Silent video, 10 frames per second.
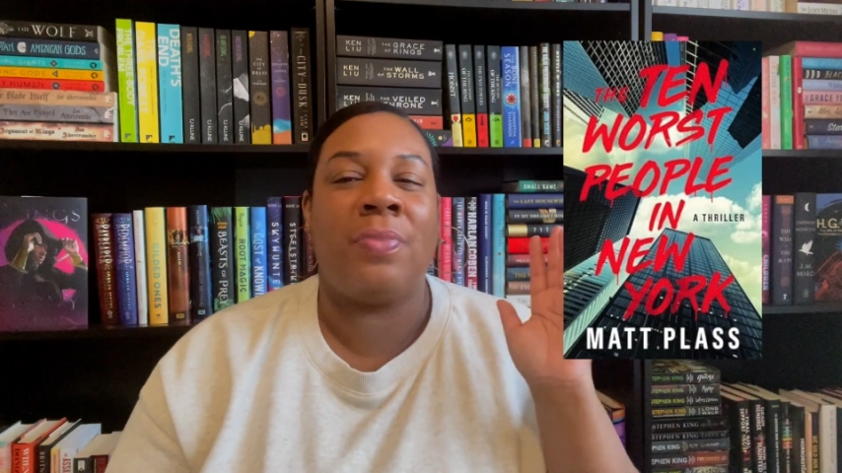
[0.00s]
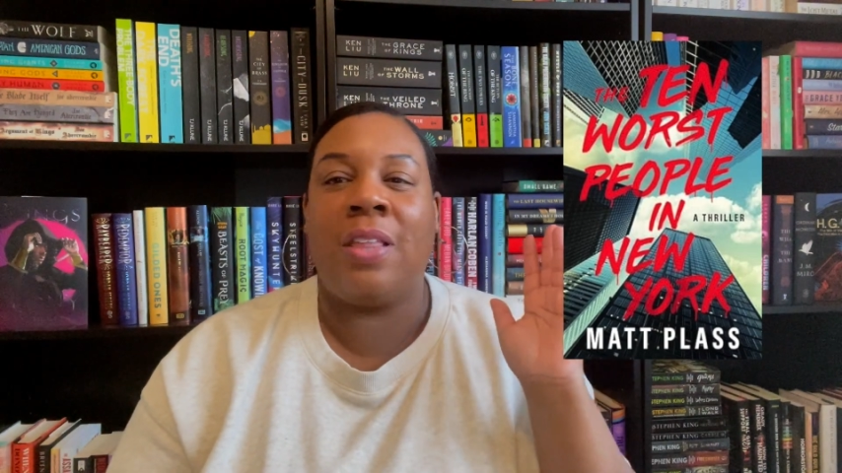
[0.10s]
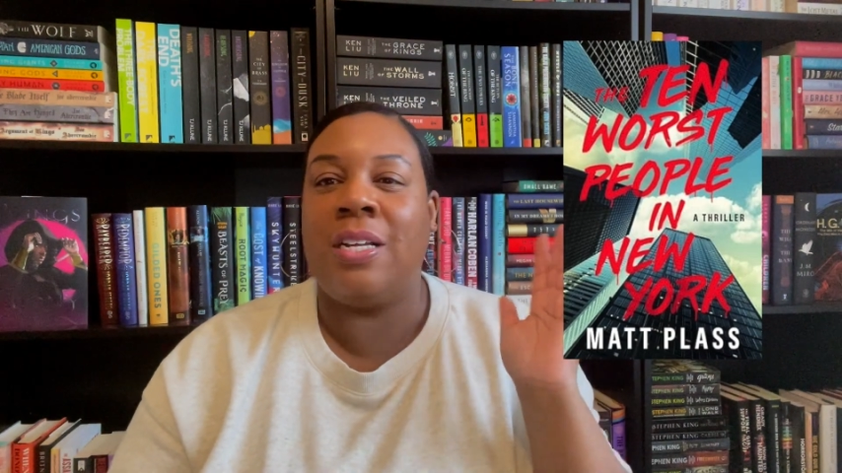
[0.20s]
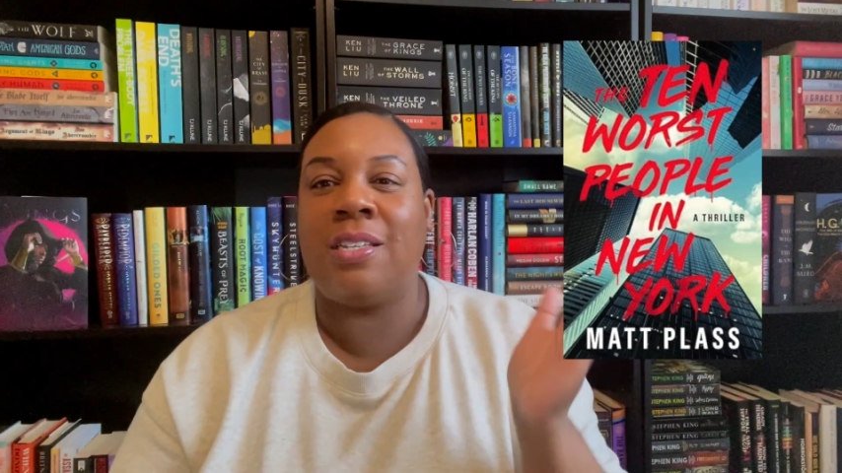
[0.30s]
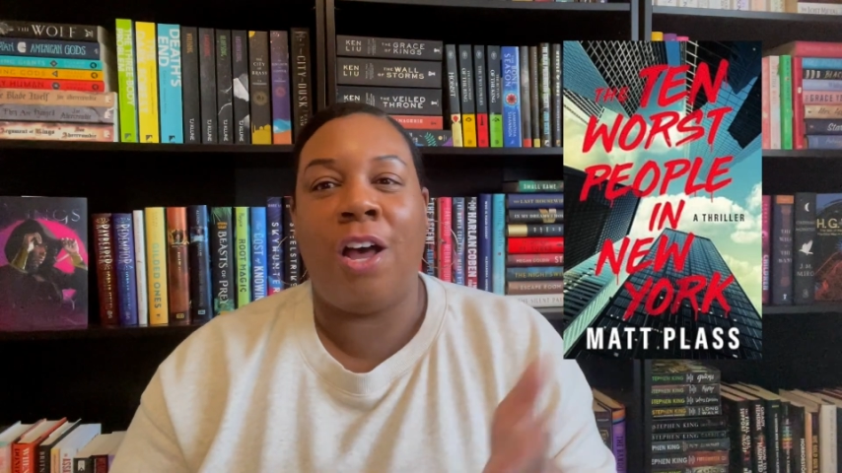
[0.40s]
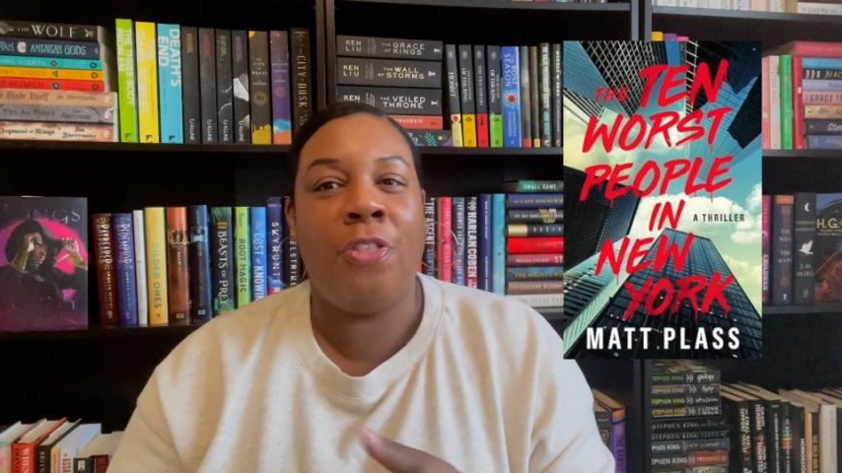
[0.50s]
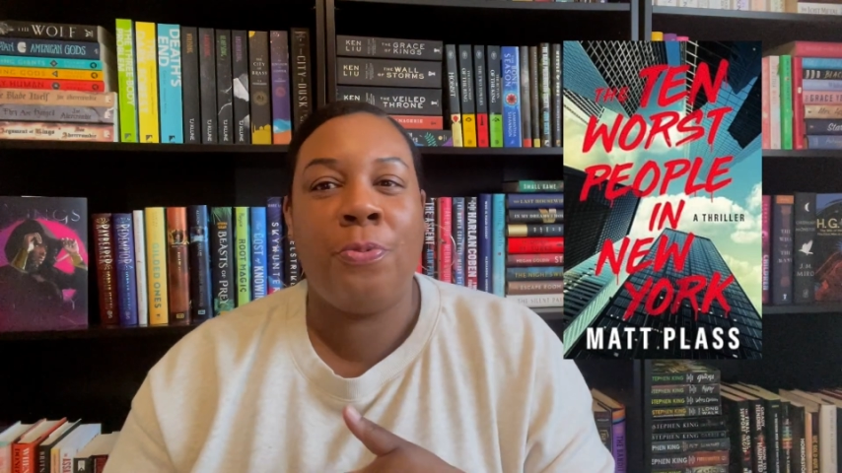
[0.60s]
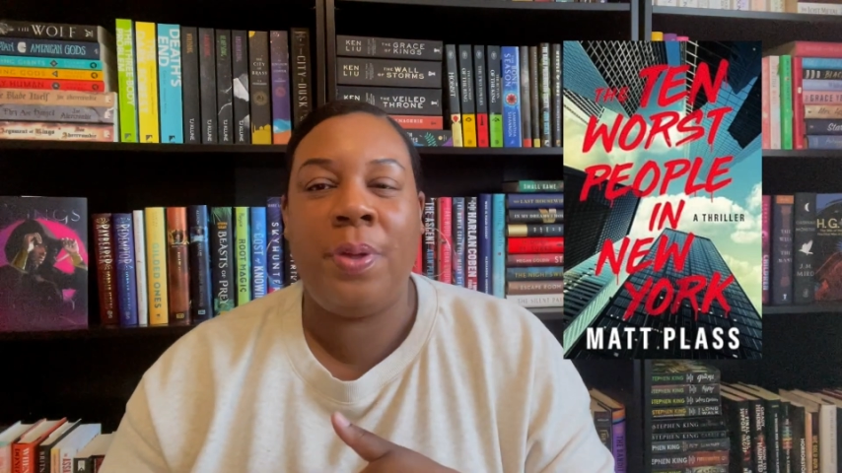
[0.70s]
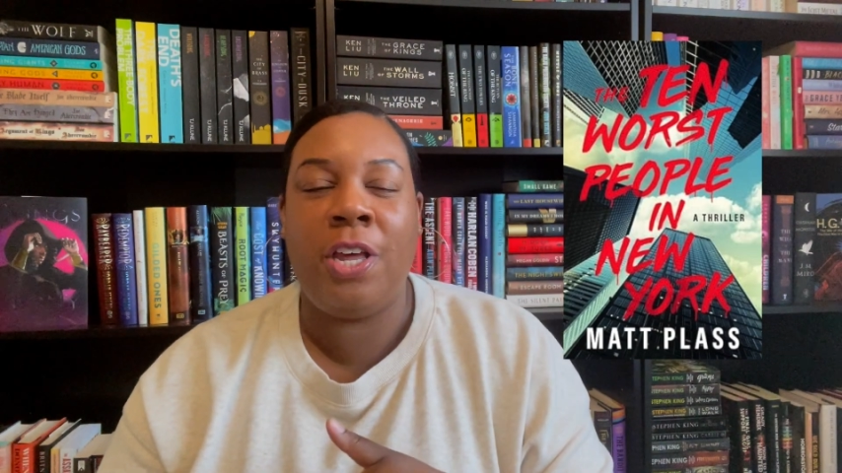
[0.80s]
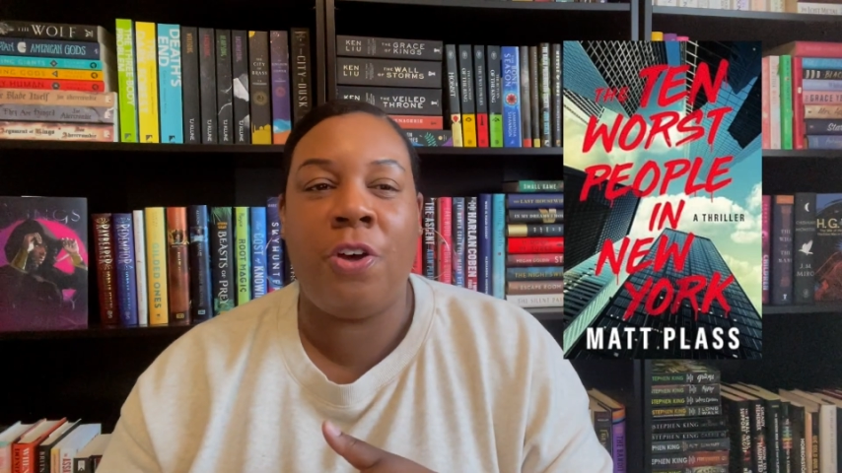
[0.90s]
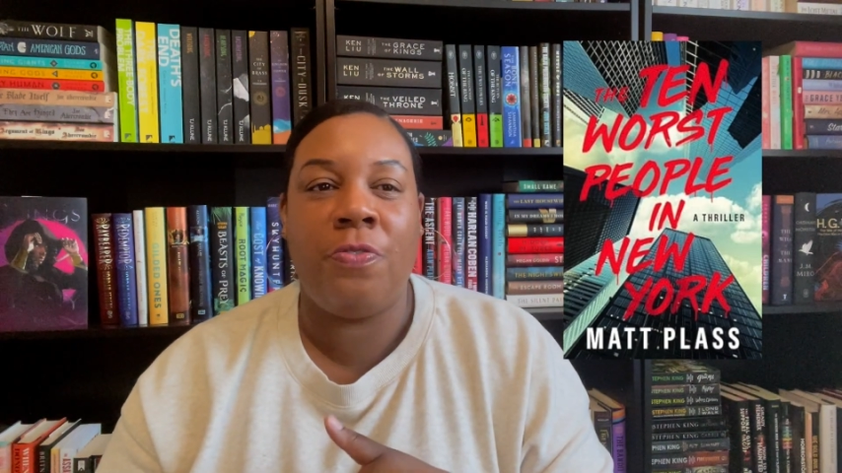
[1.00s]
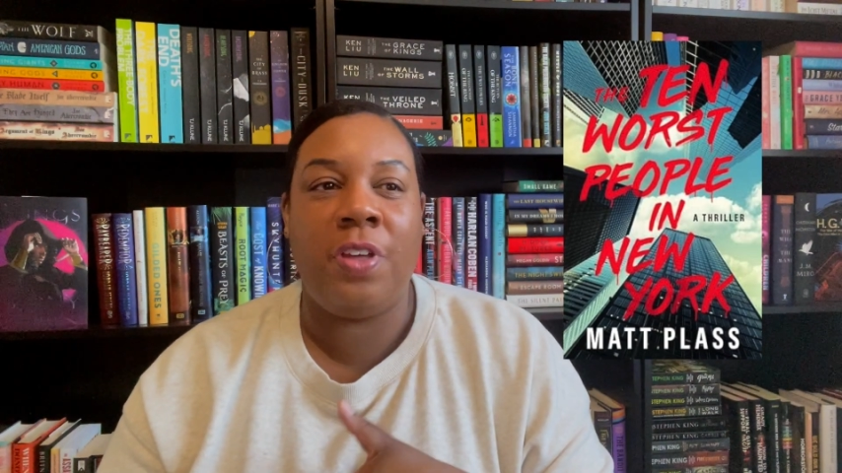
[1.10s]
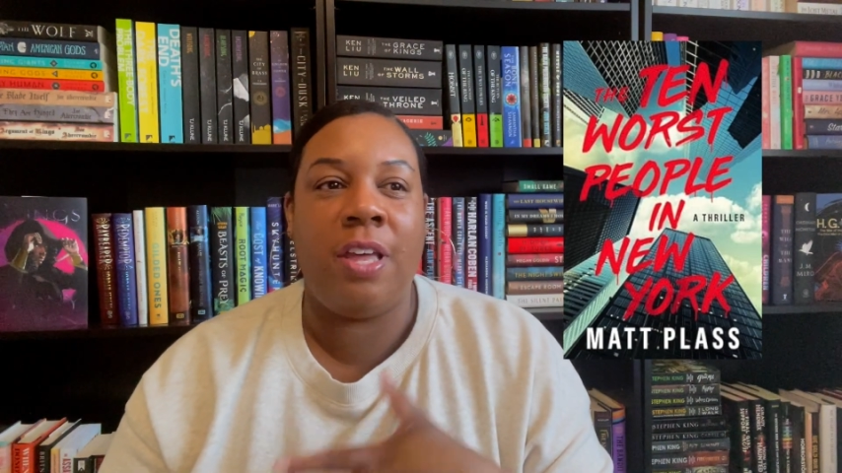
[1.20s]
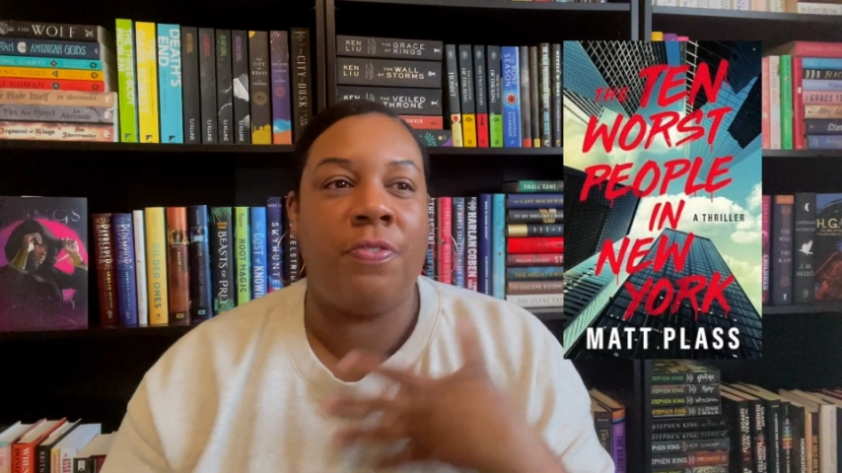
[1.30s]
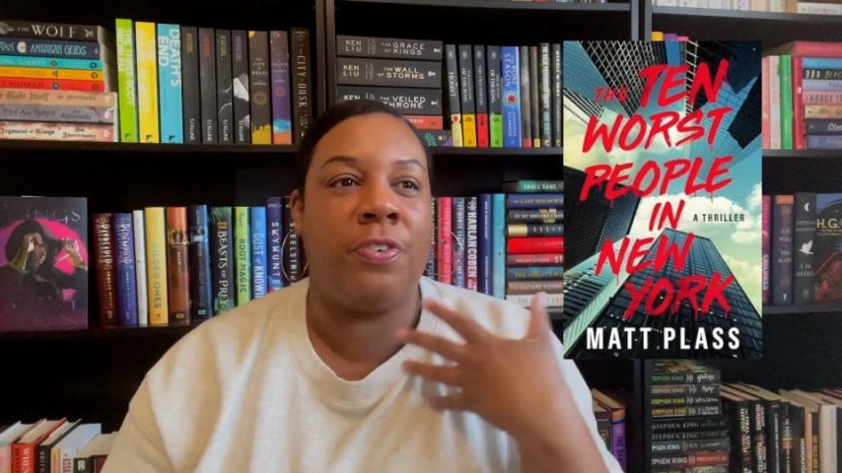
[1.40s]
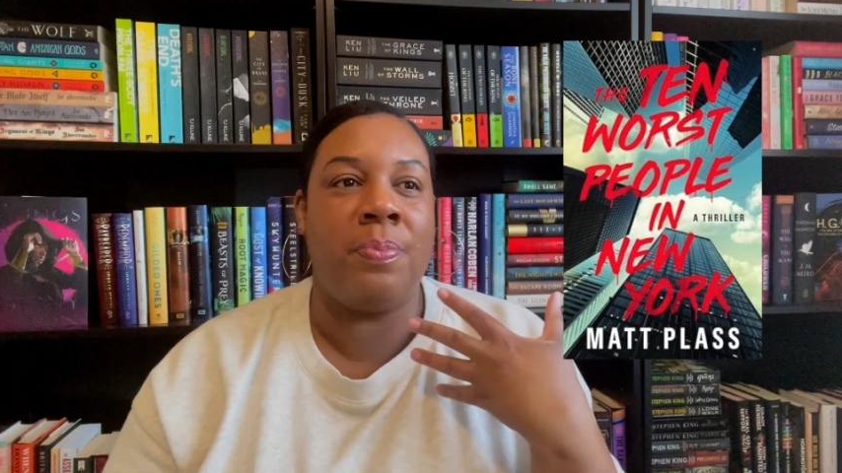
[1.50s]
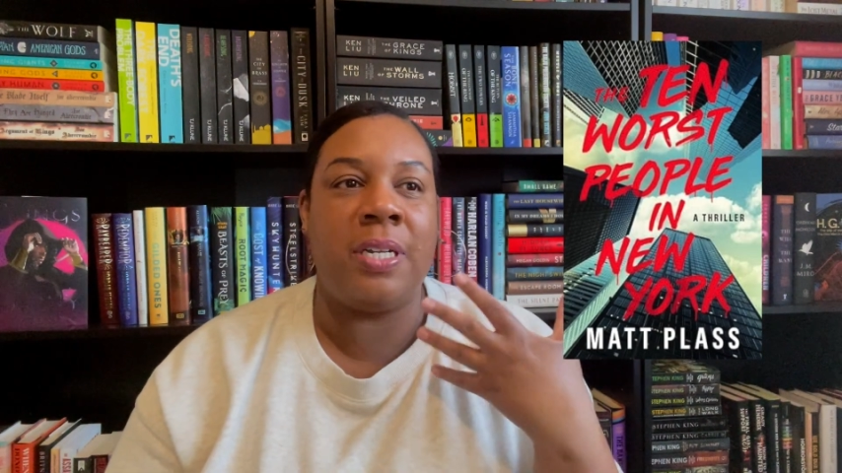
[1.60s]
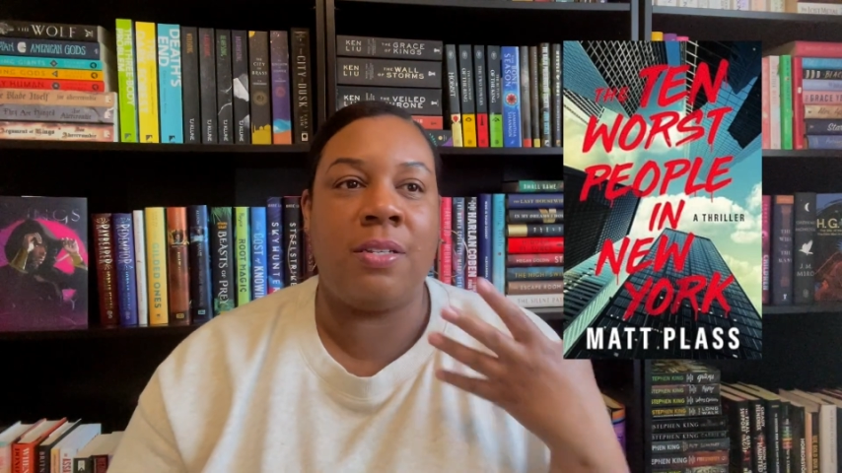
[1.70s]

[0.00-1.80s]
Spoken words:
this other POV from this